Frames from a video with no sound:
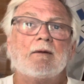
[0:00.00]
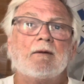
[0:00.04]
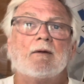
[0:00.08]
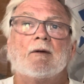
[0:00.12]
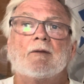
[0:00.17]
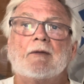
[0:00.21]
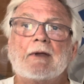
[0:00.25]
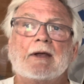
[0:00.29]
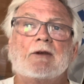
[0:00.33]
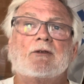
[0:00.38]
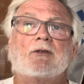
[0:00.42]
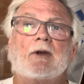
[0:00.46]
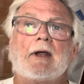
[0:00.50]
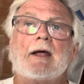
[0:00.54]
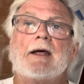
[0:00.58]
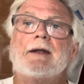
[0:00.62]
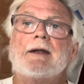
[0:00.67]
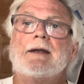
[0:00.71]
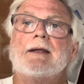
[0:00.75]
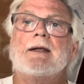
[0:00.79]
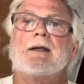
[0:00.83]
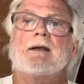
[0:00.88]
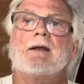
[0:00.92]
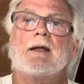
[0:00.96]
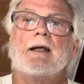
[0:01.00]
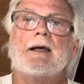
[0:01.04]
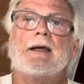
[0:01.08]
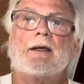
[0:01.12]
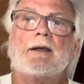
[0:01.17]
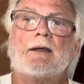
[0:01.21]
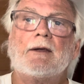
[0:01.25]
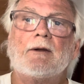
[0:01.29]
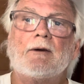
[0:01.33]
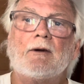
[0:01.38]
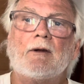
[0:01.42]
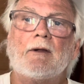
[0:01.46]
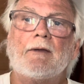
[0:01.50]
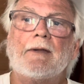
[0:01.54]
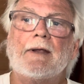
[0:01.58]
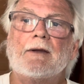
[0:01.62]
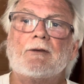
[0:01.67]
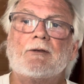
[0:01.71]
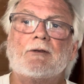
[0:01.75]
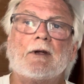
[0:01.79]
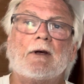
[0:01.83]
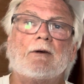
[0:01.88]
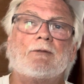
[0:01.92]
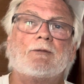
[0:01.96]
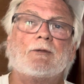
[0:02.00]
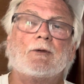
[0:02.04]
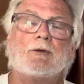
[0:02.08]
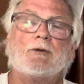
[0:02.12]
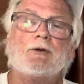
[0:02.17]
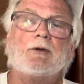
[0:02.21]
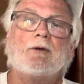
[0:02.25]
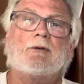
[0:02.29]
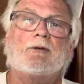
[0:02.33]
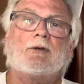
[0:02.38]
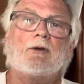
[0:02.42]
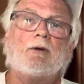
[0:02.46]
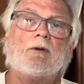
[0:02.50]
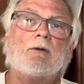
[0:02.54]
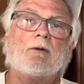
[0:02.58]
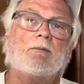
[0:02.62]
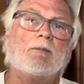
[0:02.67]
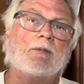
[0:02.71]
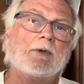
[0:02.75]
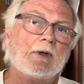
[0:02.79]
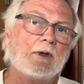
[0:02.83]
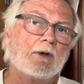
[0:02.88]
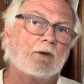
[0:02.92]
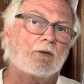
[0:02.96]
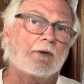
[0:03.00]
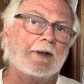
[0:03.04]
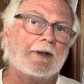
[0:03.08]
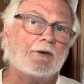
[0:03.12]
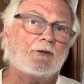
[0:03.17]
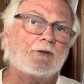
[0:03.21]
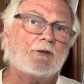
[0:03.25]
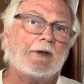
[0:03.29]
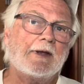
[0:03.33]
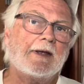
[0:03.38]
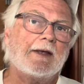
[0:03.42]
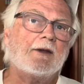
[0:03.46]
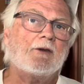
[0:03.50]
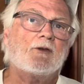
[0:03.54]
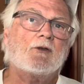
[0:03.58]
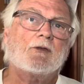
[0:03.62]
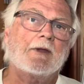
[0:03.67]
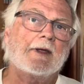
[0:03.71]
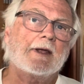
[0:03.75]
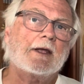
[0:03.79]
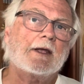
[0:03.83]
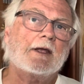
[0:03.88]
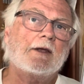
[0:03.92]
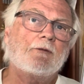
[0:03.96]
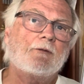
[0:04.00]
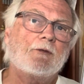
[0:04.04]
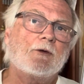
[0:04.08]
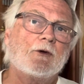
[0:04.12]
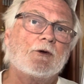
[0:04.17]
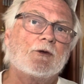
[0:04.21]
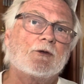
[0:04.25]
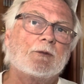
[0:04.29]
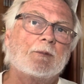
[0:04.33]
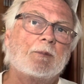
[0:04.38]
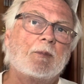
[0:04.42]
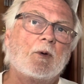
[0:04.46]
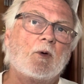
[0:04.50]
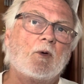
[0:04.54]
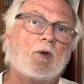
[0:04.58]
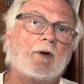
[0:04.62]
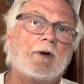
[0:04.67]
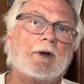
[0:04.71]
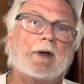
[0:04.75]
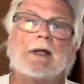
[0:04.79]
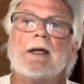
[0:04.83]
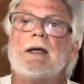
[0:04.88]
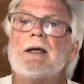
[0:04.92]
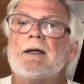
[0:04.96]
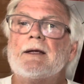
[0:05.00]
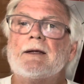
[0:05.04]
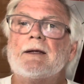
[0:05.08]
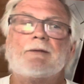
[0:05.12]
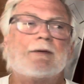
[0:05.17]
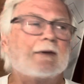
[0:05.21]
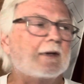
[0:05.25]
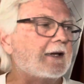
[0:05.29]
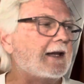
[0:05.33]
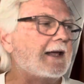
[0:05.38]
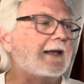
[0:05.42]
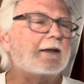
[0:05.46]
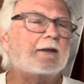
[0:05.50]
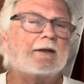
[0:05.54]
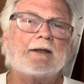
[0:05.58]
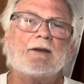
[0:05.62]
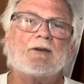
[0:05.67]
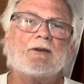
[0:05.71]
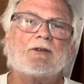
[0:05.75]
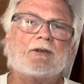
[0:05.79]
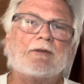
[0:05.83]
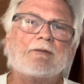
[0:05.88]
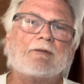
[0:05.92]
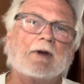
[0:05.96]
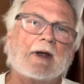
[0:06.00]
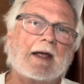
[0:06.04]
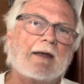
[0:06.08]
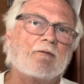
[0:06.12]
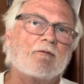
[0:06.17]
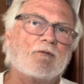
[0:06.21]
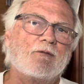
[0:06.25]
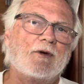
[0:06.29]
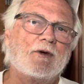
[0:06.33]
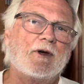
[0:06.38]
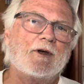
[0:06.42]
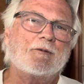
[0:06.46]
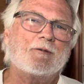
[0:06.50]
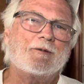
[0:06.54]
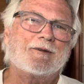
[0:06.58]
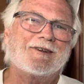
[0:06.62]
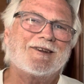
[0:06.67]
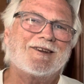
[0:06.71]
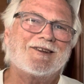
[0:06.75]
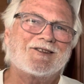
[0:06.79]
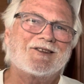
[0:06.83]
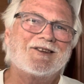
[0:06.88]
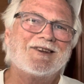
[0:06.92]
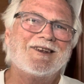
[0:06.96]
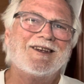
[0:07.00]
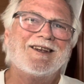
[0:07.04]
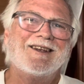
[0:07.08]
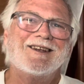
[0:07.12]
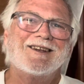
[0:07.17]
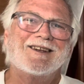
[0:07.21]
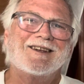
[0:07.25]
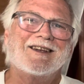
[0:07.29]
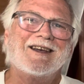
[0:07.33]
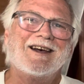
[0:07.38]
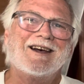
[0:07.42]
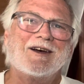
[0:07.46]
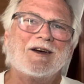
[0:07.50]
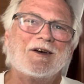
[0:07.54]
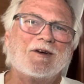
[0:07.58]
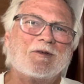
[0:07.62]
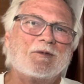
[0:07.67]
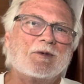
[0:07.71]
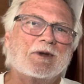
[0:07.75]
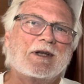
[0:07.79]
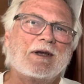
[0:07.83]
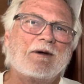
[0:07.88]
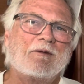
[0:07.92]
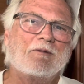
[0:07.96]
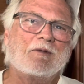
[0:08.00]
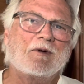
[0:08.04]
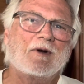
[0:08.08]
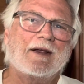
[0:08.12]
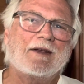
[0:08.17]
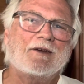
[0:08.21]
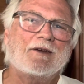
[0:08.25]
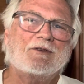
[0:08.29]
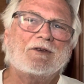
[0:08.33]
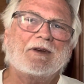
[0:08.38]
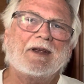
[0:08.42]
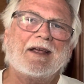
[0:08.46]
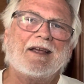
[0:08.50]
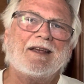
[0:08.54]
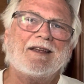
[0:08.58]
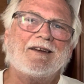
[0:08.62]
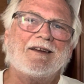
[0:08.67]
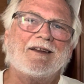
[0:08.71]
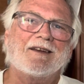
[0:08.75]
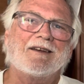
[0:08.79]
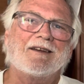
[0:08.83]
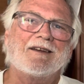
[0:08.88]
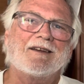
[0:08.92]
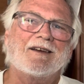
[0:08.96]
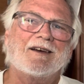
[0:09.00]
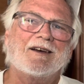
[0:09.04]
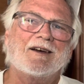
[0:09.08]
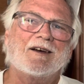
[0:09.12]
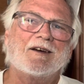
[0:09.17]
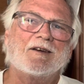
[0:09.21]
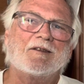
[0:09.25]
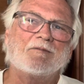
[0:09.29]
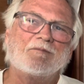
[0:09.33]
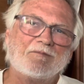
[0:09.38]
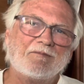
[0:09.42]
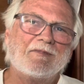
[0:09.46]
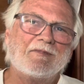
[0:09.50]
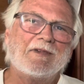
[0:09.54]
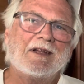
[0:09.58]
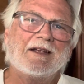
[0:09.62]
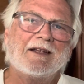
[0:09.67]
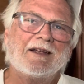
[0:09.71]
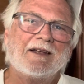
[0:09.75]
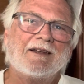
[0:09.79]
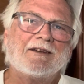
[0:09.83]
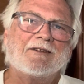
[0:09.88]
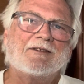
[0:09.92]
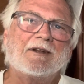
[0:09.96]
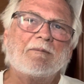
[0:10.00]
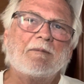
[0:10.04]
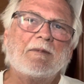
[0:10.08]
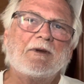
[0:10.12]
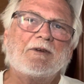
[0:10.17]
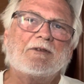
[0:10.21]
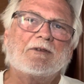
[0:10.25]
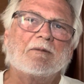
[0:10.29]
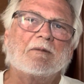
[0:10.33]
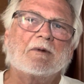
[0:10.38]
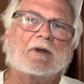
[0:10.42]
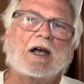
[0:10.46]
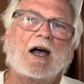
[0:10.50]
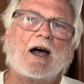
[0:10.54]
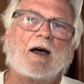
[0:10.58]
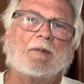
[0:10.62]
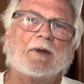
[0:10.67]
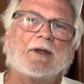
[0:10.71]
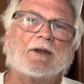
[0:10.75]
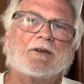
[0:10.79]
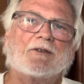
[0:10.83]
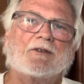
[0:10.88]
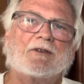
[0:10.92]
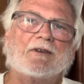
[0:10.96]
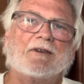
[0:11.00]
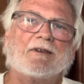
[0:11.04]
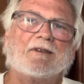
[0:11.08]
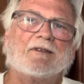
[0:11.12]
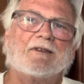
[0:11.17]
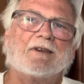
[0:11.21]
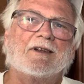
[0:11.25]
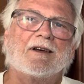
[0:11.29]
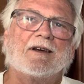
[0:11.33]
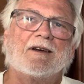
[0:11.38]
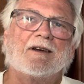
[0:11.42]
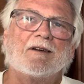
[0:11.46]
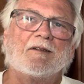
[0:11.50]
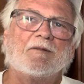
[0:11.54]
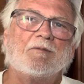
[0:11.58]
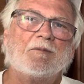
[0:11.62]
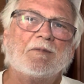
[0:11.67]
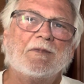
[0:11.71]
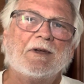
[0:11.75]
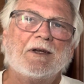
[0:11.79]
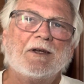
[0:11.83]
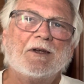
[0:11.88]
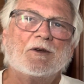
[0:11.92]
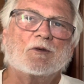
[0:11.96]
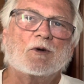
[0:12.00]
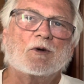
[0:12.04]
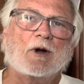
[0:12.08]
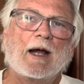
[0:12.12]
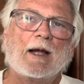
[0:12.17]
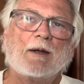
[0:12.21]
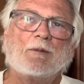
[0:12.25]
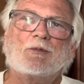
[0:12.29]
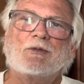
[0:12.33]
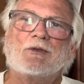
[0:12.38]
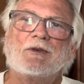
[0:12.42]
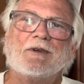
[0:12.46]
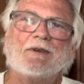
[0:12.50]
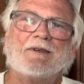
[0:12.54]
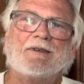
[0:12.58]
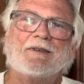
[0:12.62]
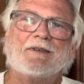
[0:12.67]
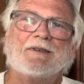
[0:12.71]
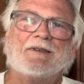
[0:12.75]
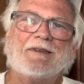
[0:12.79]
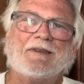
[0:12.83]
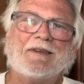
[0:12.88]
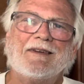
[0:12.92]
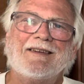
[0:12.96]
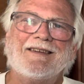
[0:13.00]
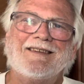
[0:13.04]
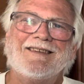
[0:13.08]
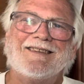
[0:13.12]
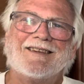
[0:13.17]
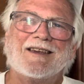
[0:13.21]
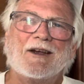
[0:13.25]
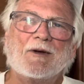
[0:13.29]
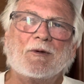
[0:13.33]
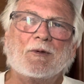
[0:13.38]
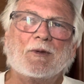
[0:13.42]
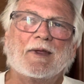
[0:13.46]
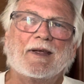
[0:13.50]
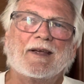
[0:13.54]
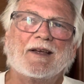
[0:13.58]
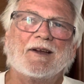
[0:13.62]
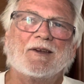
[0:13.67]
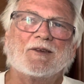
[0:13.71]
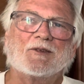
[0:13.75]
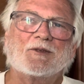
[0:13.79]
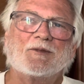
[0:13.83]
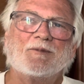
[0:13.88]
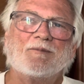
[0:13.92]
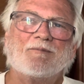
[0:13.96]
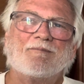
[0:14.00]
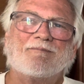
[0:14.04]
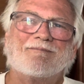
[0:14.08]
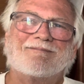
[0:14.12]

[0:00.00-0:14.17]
Thanks a lot. Hit like and all that stuff on YouTube. Ranch Hands, thank you for your support. If you like this, if you're having fun with this, become a Ranch Hand and send me some comments and gripes and everything else.